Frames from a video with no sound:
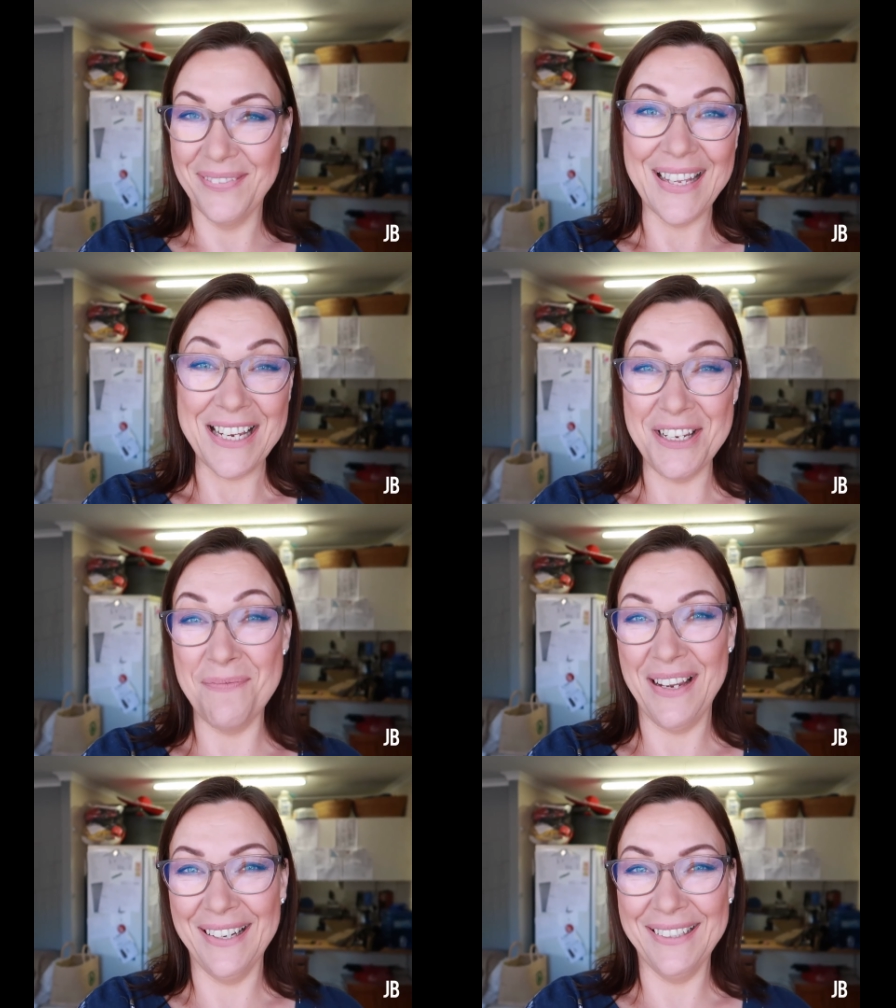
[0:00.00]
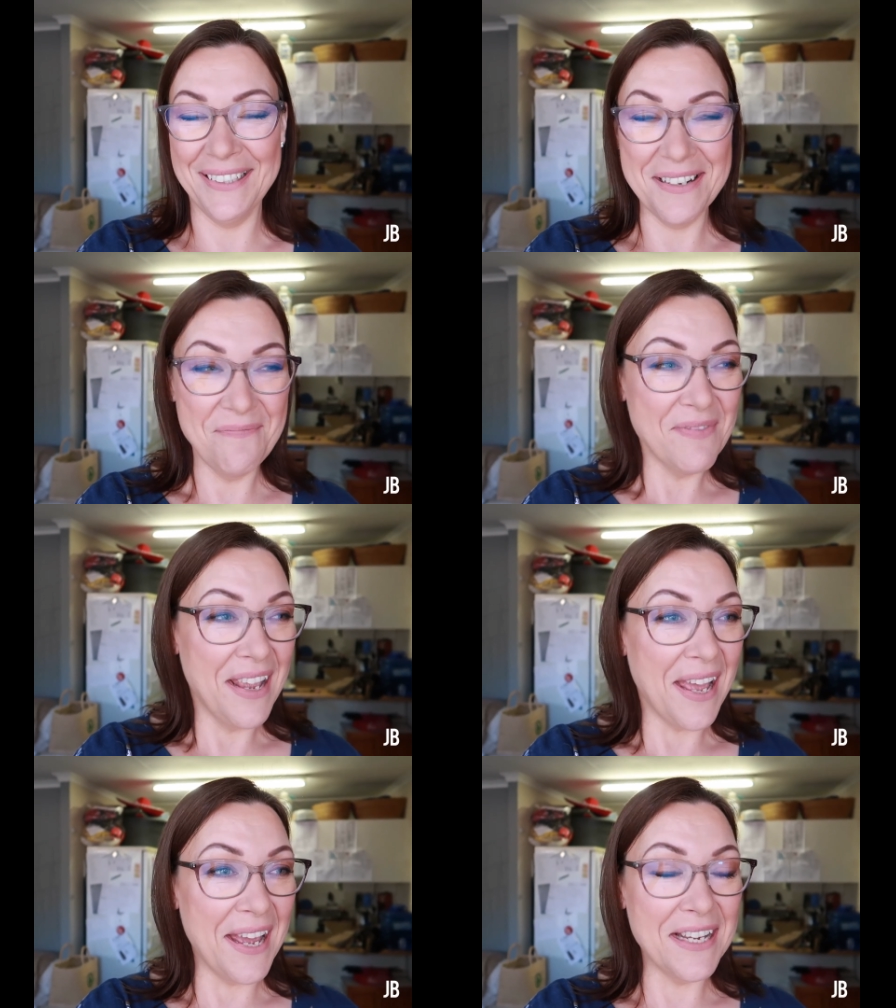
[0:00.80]
Thank you, Bianca.
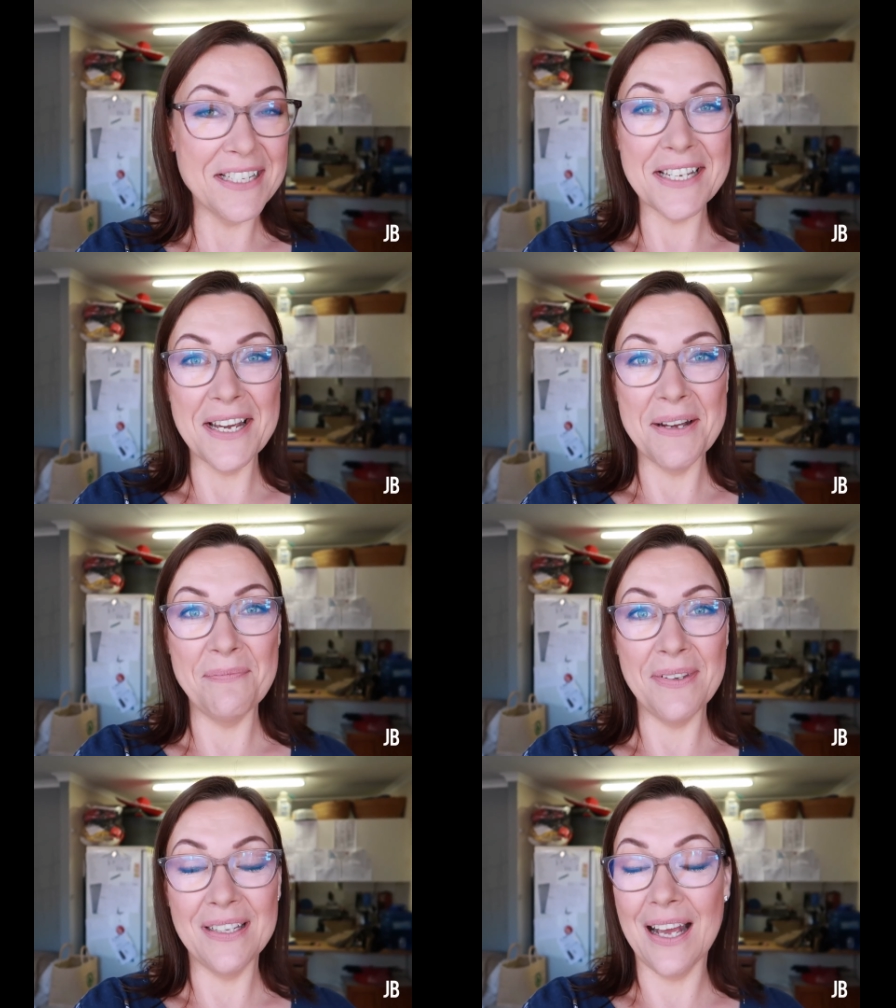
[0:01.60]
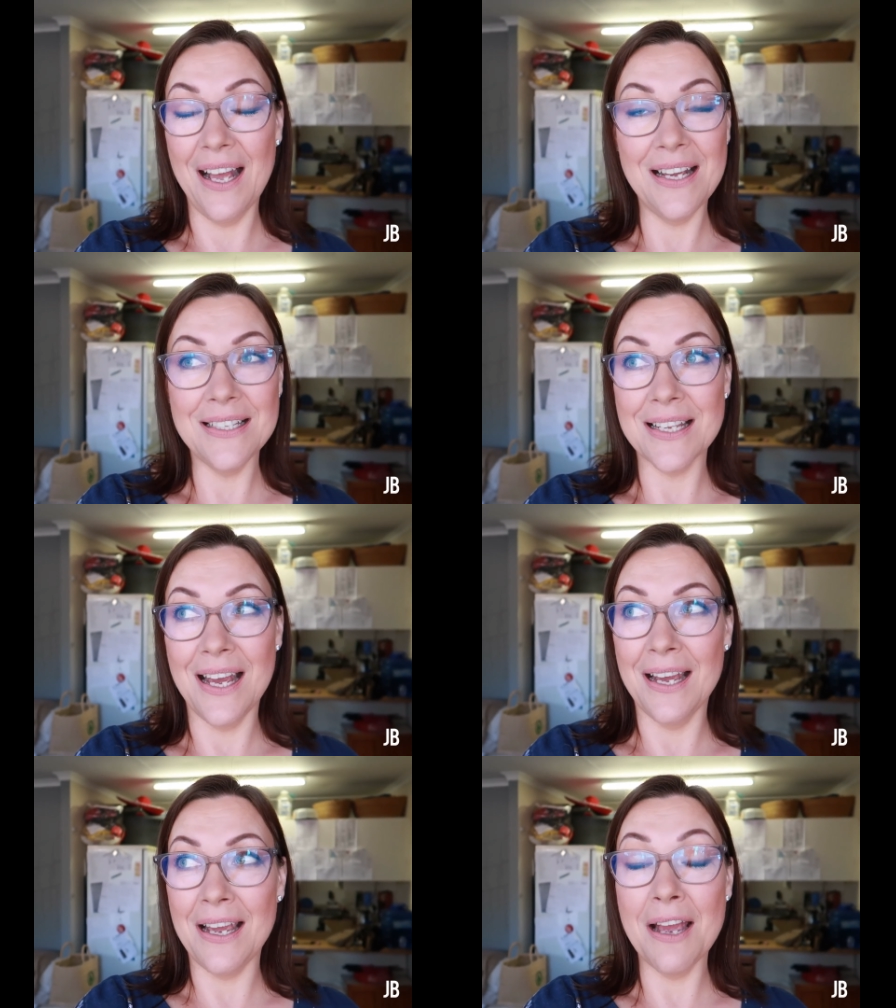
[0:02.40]
And um, guys,
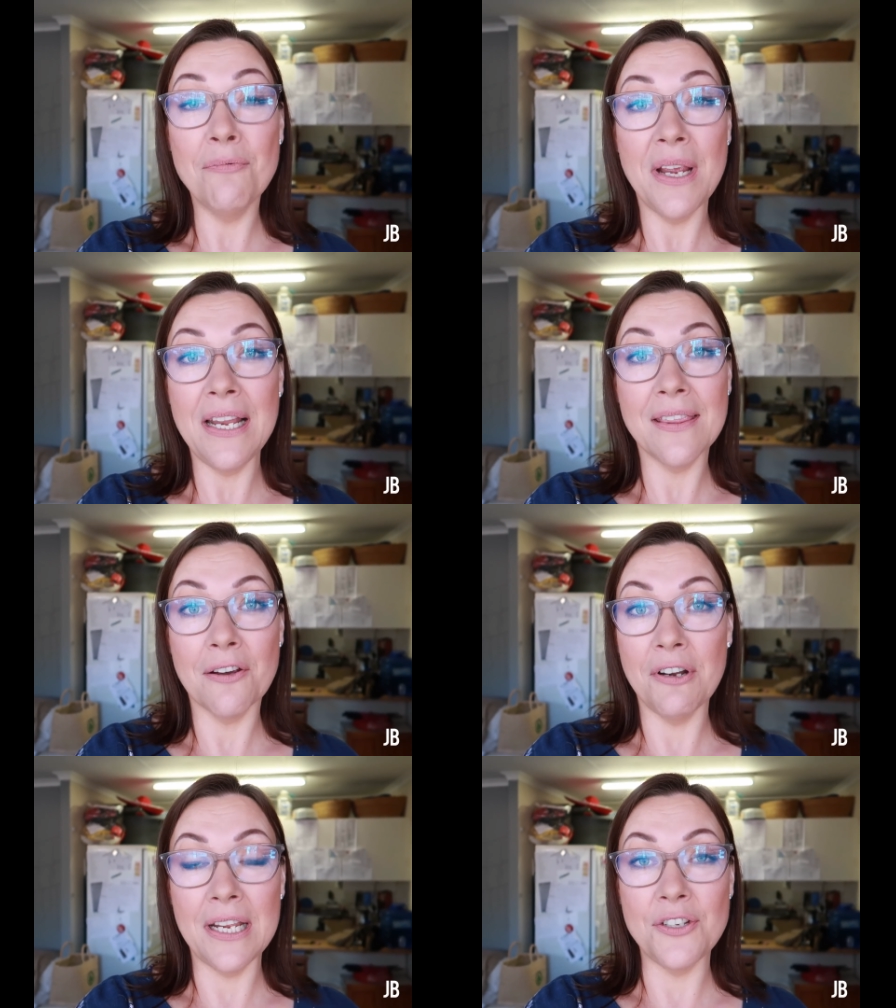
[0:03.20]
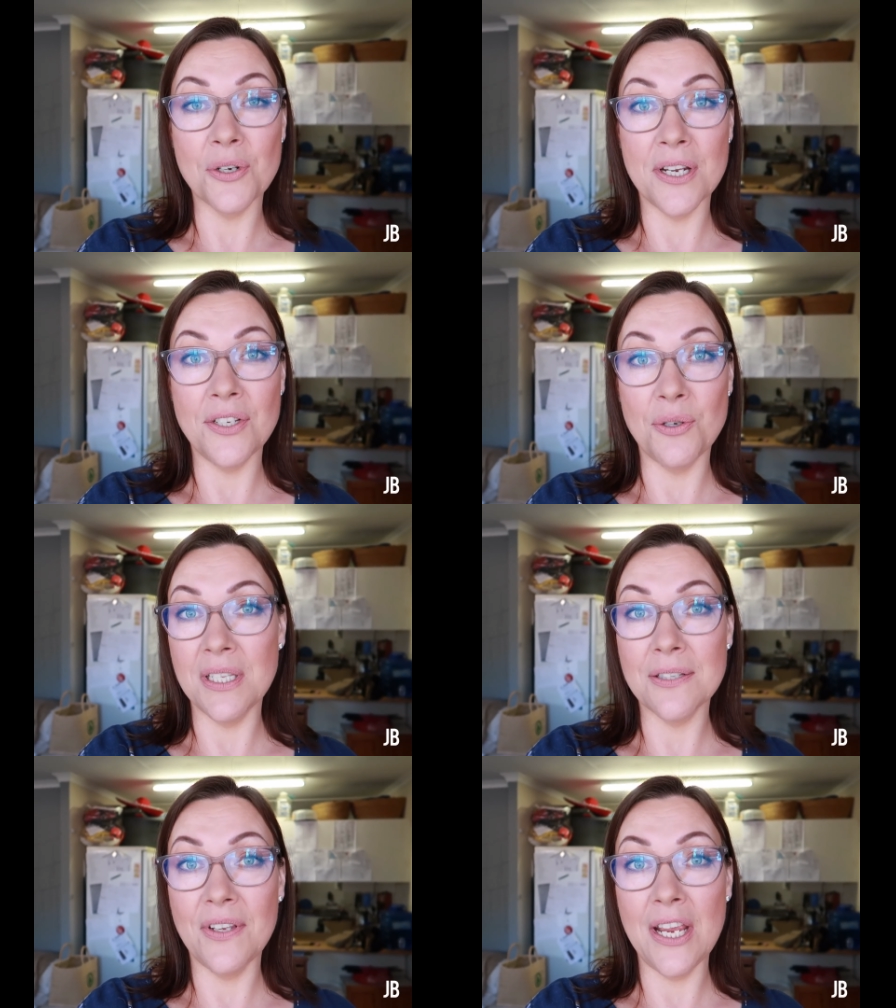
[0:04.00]
I, I really thoroughly enjoyed
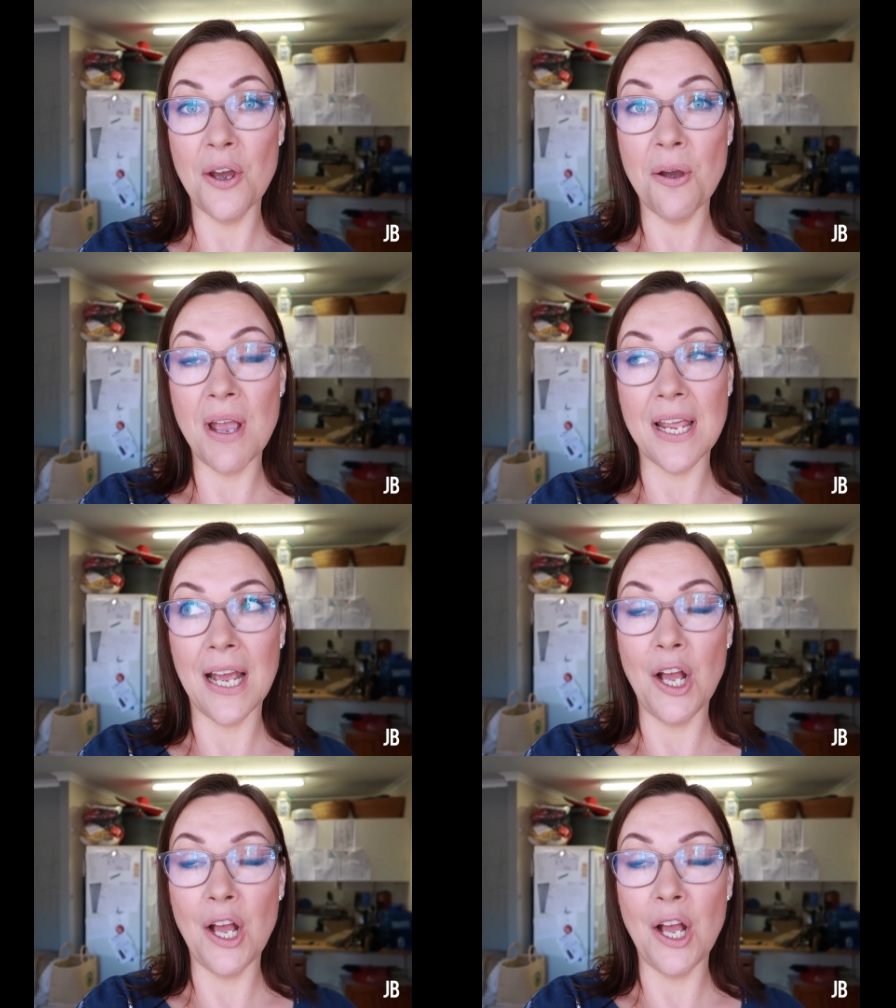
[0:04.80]
doing this video and